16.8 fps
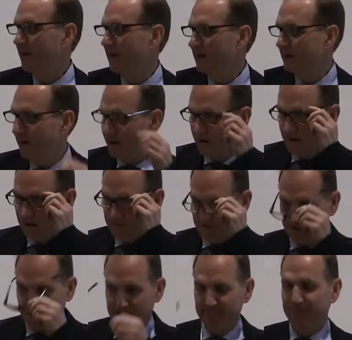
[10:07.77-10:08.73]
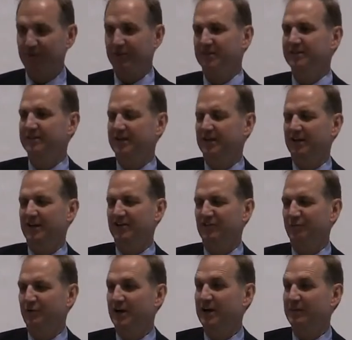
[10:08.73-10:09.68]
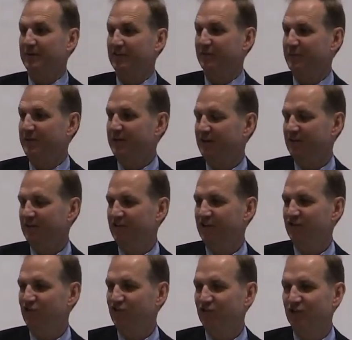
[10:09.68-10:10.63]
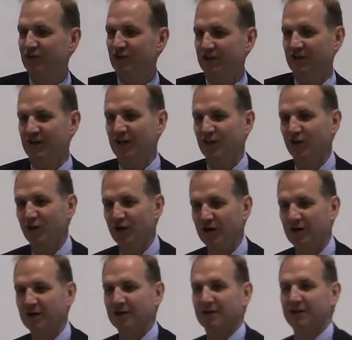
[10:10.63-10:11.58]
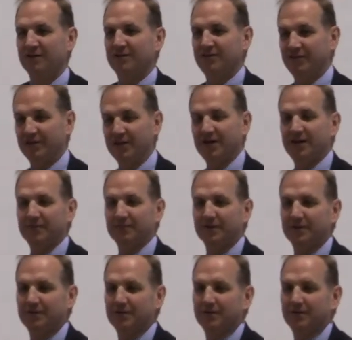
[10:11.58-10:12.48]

had a hard time believing God's promise because it took a long time.